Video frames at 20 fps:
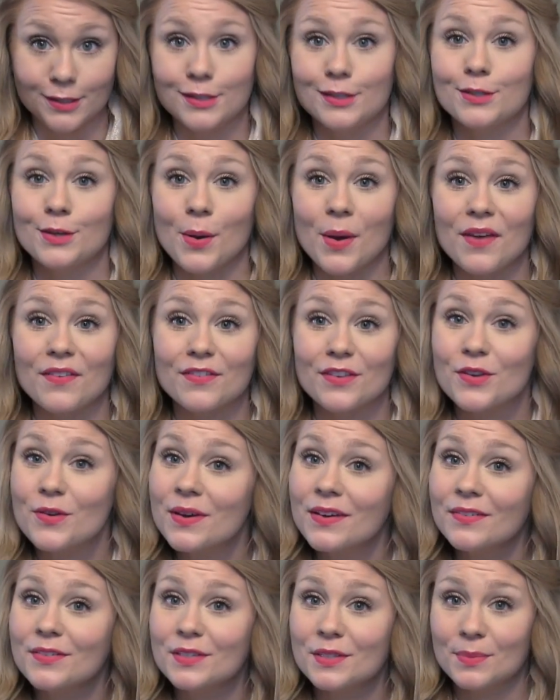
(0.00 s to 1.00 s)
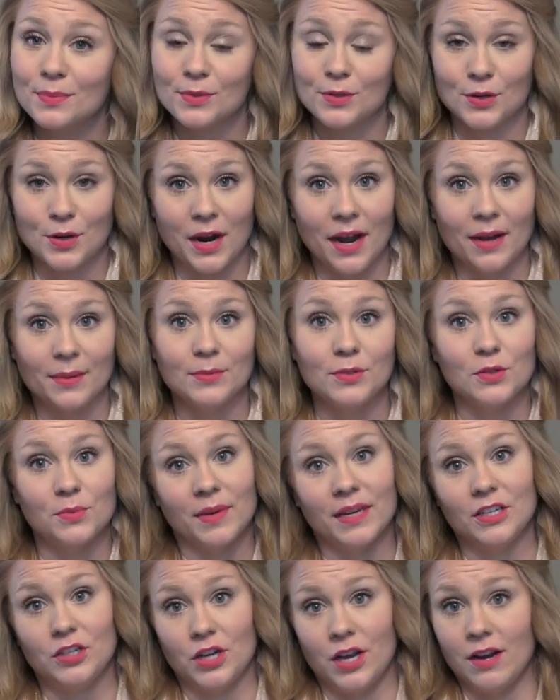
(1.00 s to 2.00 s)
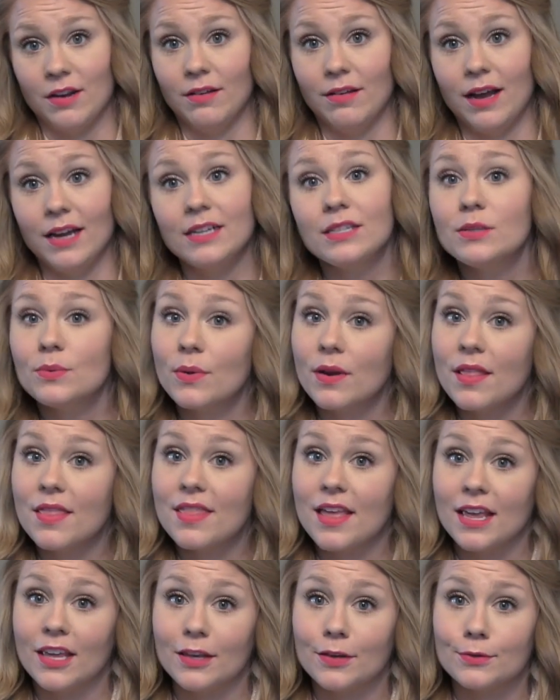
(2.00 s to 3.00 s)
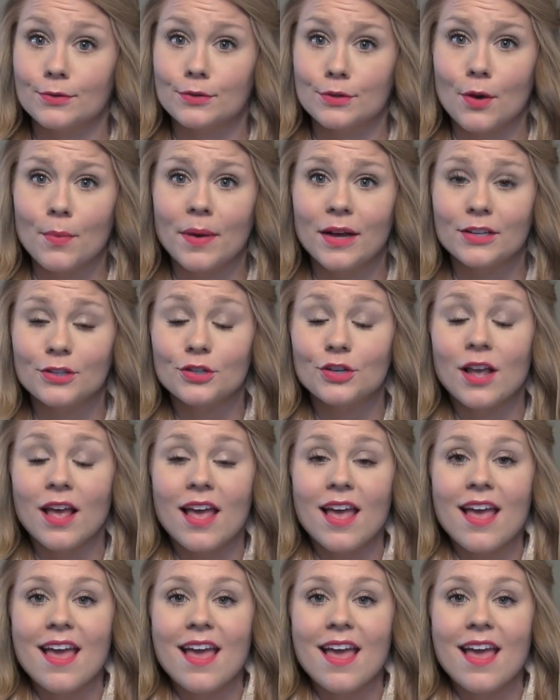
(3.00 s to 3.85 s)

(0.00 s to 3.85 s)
So if you have subscribed to my channel, I just want to thank you so much